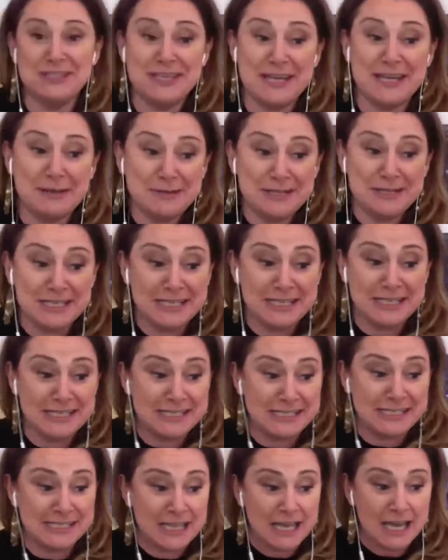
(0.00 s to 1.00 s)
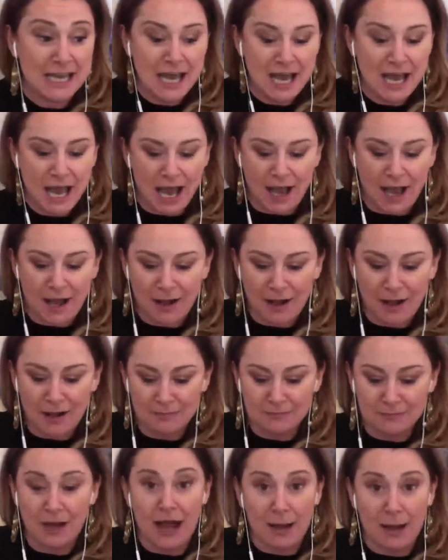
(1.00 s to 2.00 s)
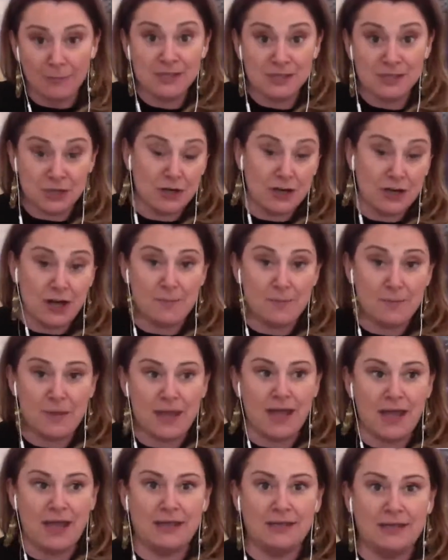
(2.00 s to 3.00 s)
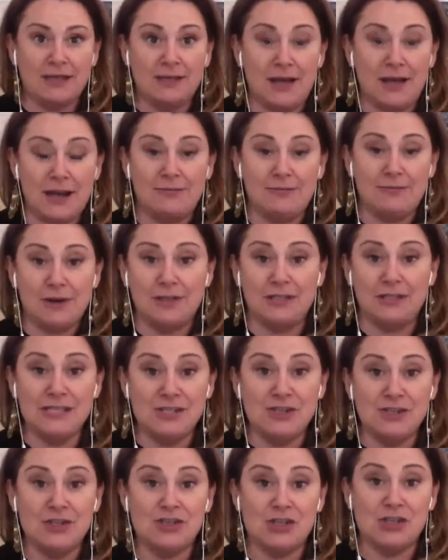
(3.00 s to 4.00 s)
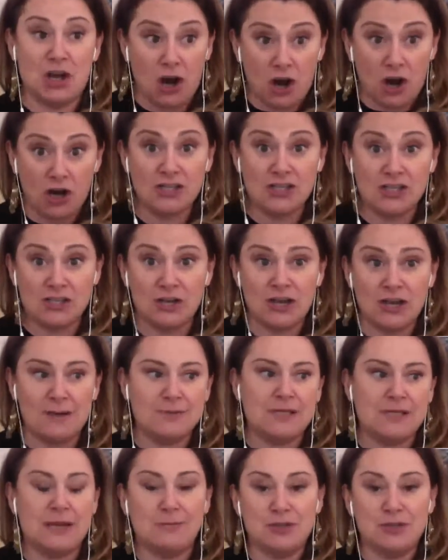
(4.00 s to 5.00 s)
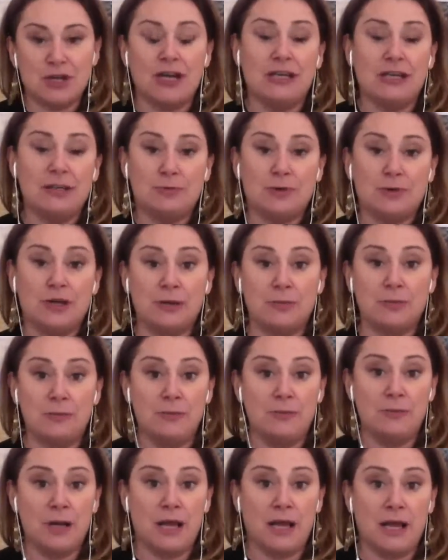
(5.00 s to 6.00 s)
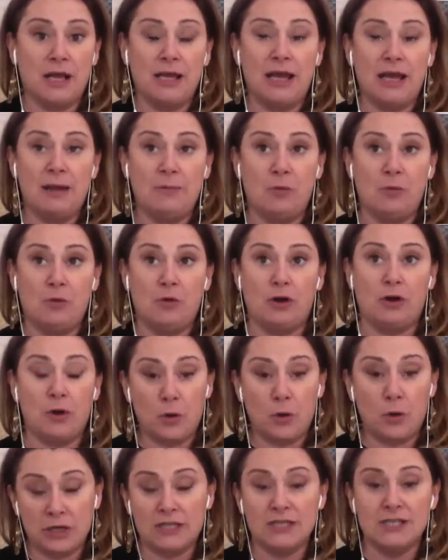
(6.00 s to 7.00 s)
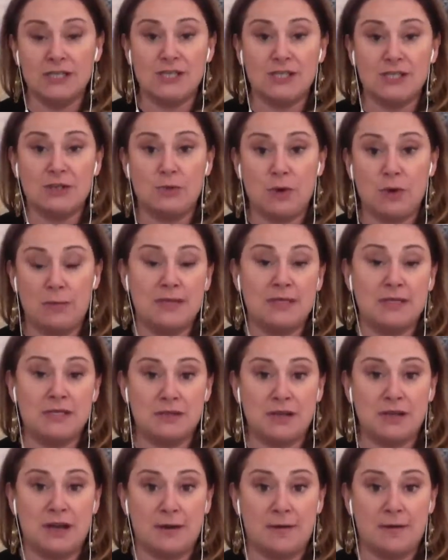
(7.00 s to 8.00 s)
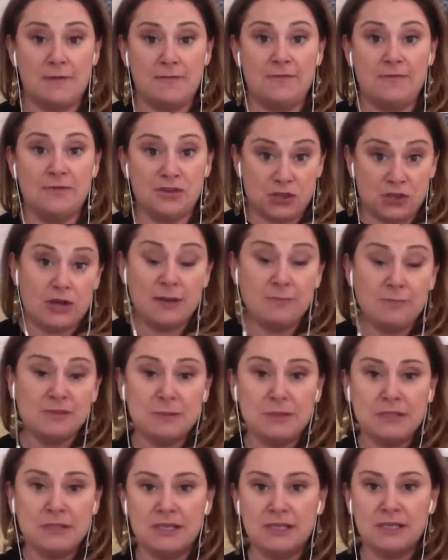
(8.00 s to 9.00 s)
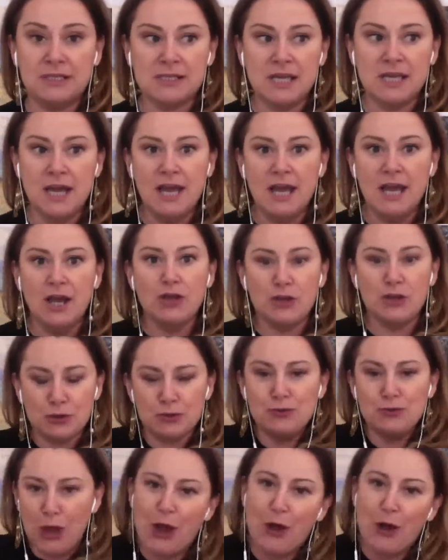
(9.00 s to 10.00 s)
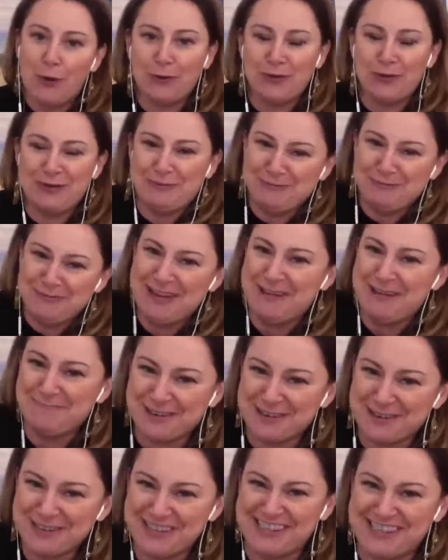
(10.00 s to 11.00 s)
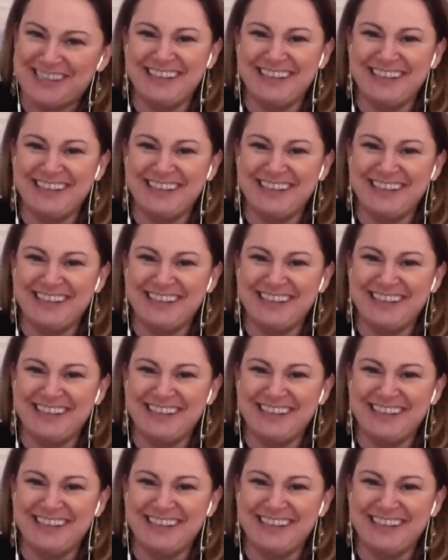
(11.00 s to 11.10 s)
today because I'm a startup, and a lot of our listeners are startups, and I'm trying to bring a lot more awareness to women's startups because you know the numbers.